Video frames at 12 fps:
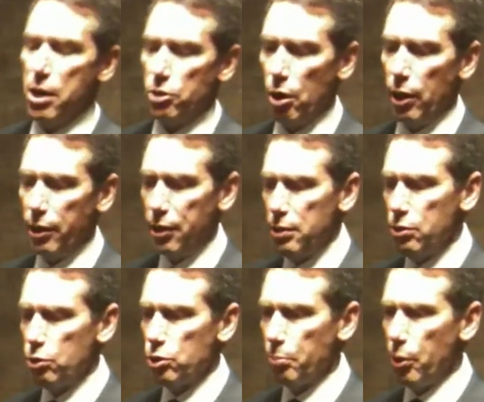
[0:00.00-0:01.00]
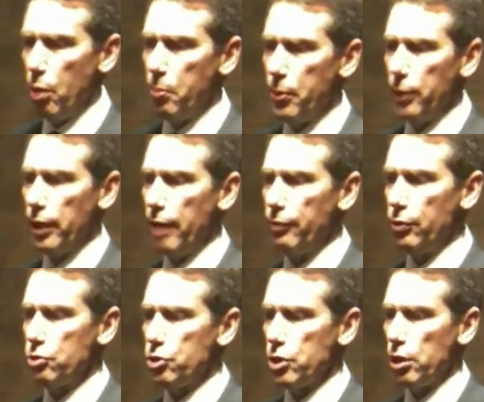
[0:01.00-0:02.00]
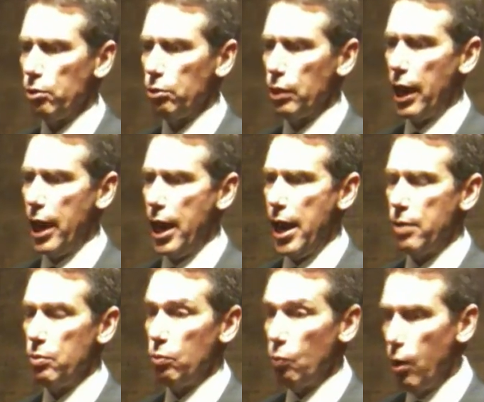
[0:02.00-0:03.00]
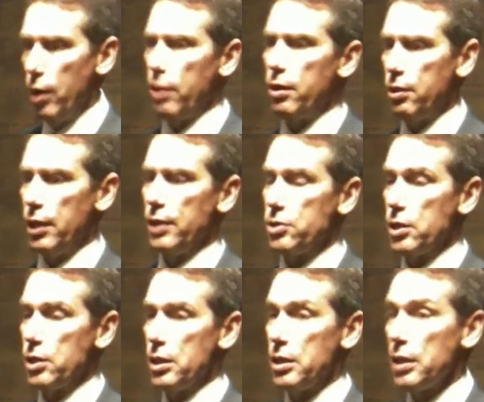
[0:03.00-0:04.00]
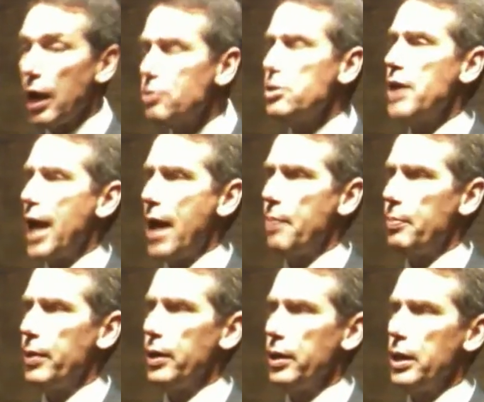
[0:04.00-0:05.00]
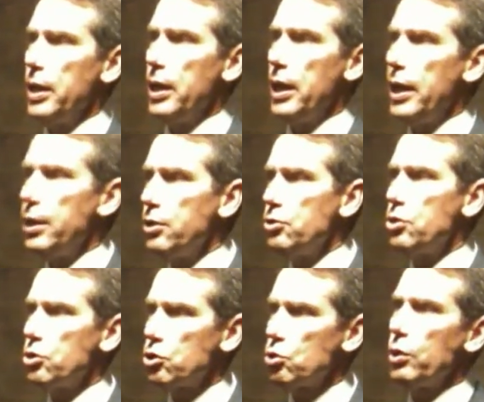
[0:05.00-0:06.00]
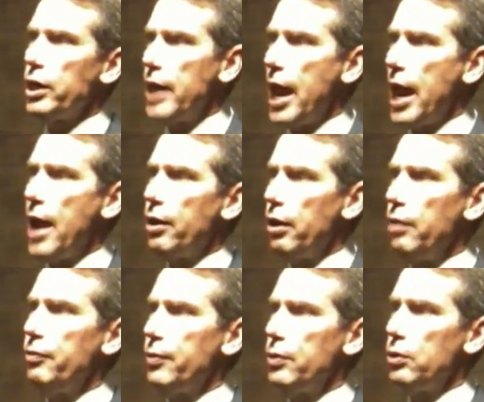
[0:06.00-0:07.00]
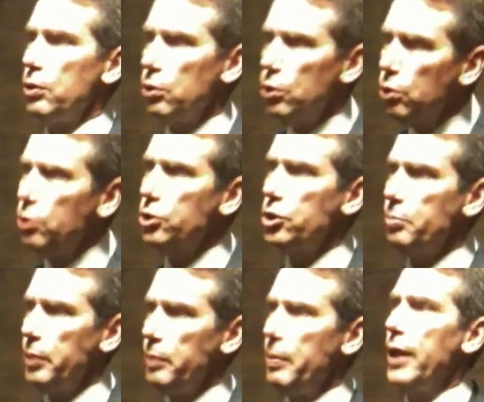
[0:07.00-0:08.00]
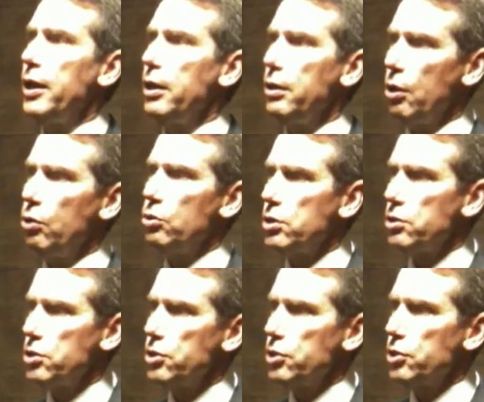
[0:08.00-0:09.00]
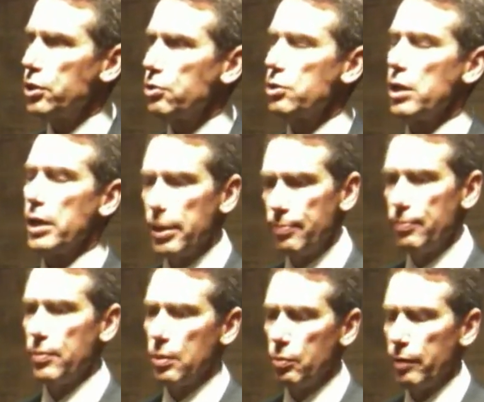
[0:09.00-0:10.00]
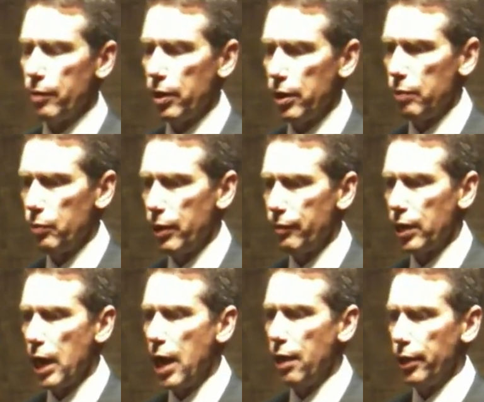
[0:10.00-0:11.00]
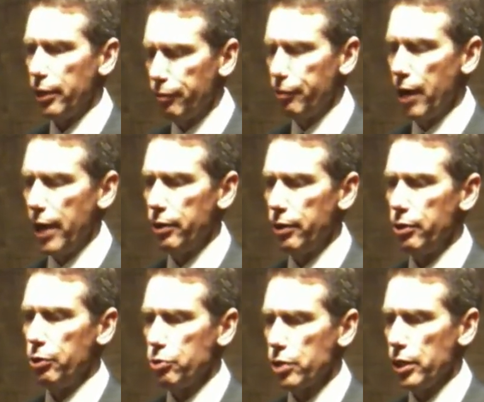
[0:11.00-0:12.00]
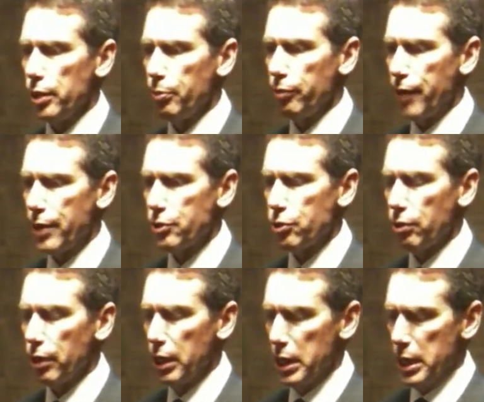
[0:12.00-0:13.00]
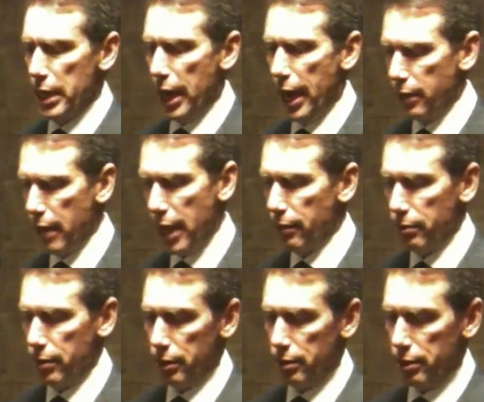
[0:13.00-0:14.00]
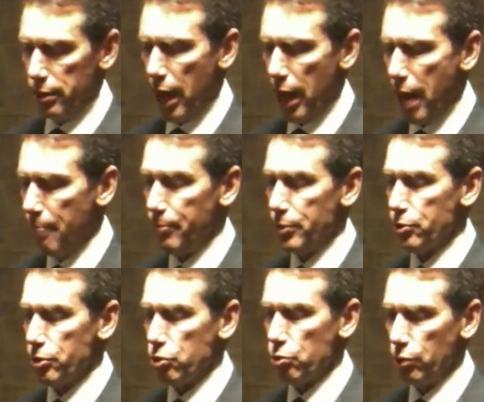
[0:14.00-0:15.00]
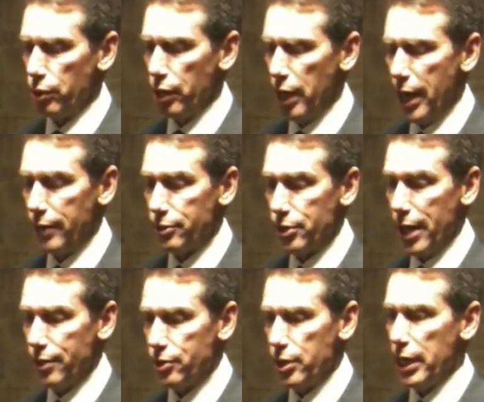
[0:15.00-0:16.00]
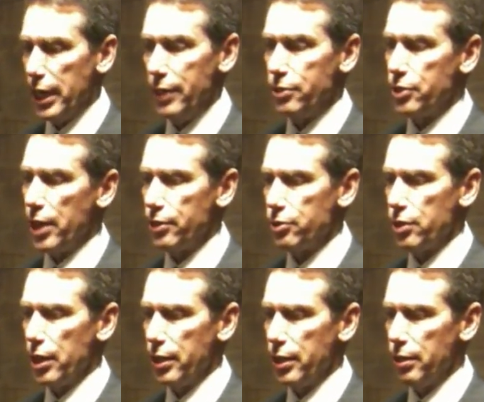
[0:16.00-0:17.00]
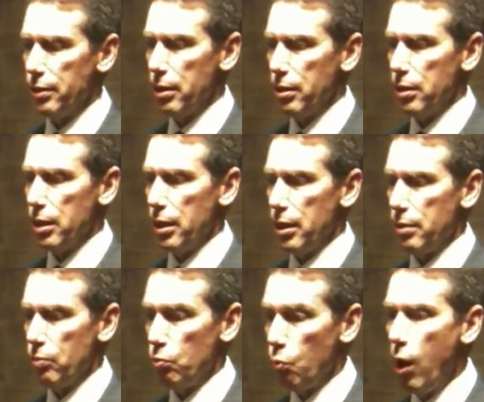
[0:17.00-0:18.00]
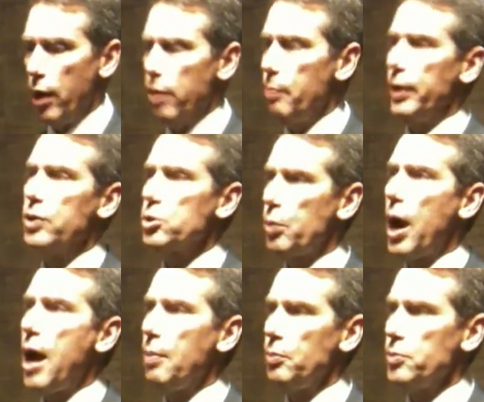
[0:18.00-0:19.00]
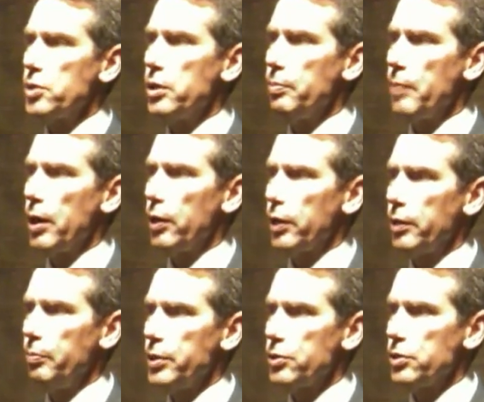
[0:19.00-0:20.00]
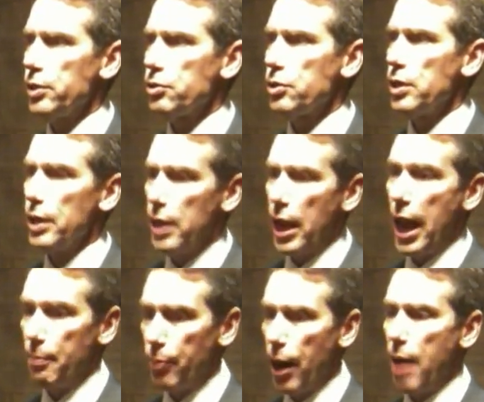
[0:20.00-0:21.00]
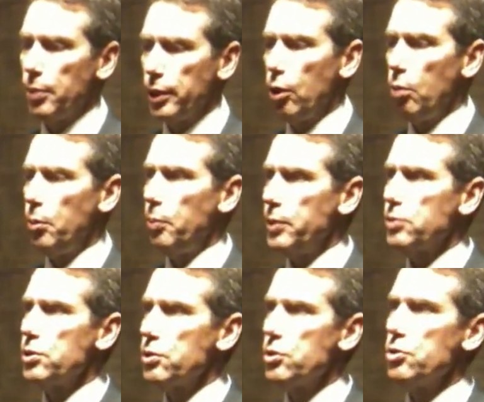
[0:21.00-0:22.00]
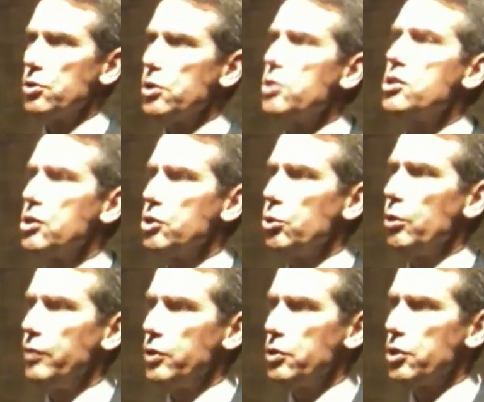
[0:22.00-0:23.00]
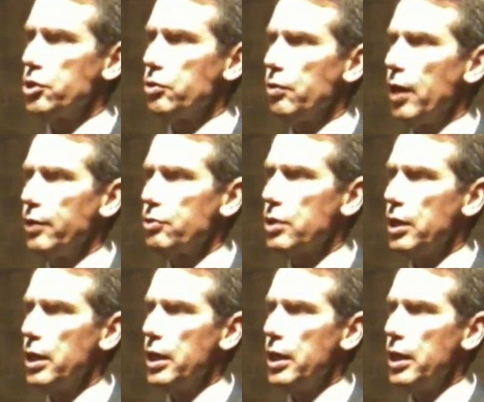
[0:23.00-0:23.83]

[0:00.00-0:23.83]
So I think there's appropriate levels, Joe. And one of the things that doesn't happen is the sorting out of who should be making those decisions. Um, we have a we have a colleague, a friend who's a professor at, at the top business school in the United States, and he says that one of the biggest problems in American business and probably global business is this issue of decision rights.